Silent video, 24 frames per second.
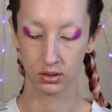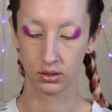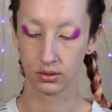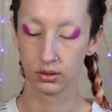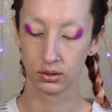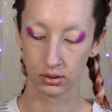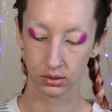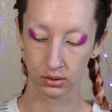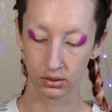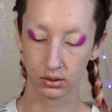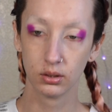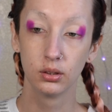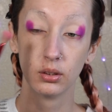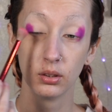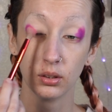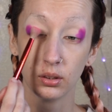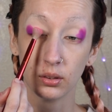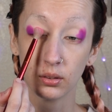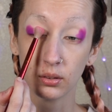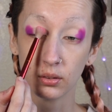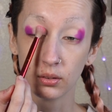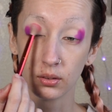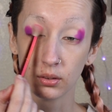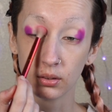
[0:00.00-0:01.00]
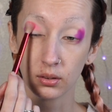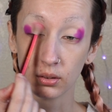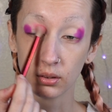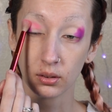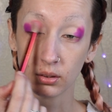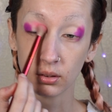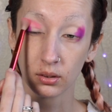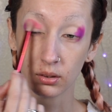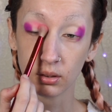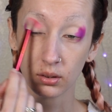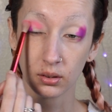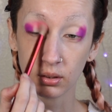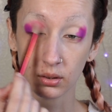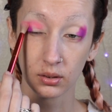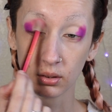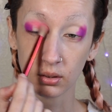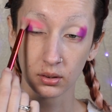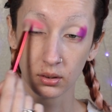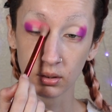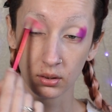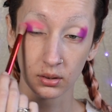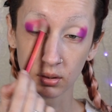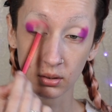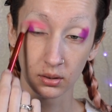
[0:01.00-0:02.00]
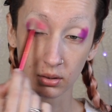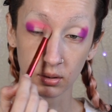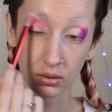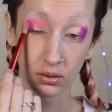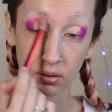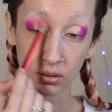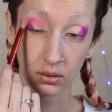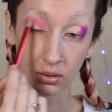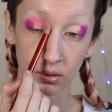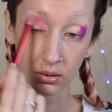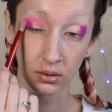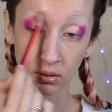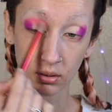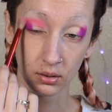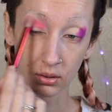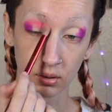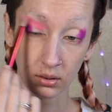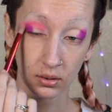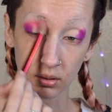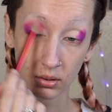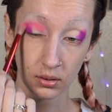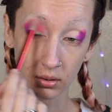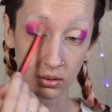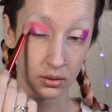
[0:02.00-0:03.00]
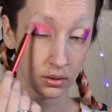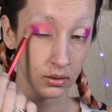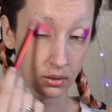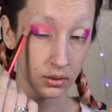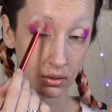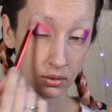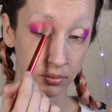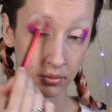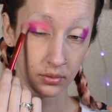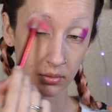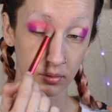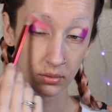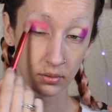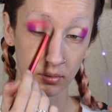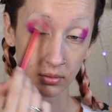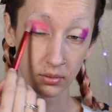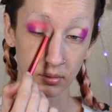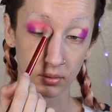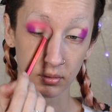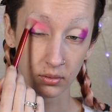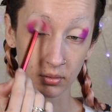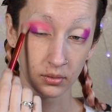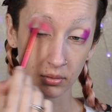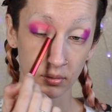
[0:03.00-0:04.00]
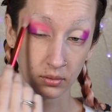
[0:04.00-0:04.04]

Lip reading: No one is speaking in this clip.